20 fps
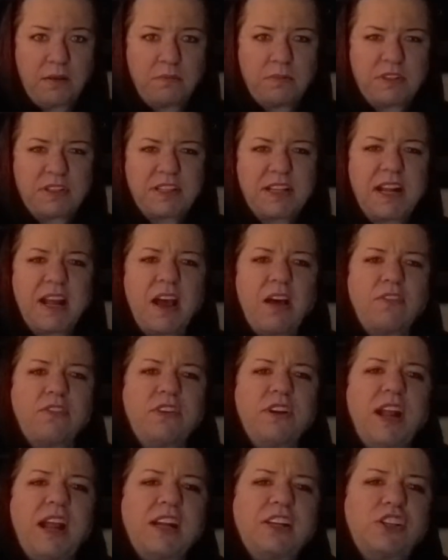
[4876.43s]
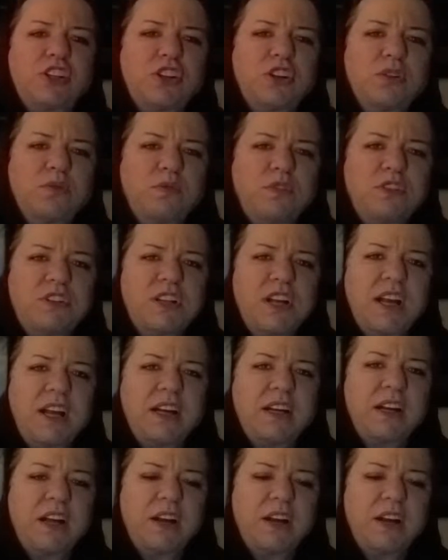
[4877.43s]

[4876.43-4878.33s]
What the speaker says: But see how nature will take